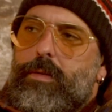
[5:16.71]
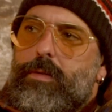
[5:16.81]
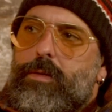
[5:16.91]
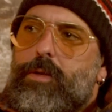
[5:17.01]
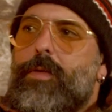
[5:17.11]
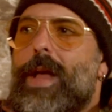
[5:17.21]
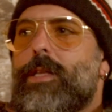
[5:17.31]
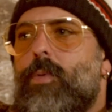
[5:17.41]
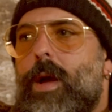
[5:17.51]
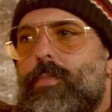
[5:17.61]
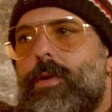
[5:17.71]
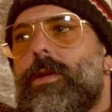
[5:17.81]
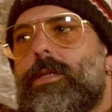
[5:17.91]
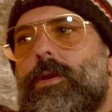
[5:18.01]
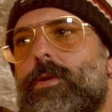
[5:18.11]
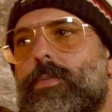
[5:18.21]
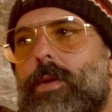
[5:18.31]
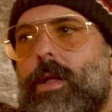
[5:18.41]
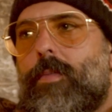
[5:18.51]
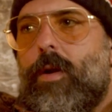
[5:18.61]
So I, that's why I put Asterios
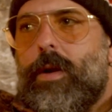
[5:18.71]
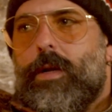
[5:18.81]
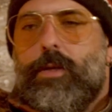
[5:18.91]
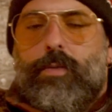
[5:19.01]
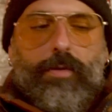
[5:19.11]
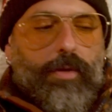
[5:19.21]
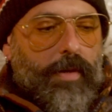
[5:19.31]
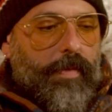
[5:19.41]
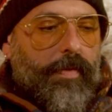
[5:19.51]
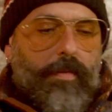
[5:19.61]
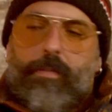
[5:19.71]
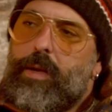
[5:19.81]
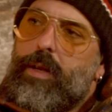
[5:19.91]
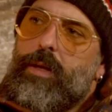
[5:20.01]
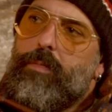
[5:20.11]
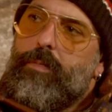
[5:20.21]
Polyp on it because we were talking about the medium.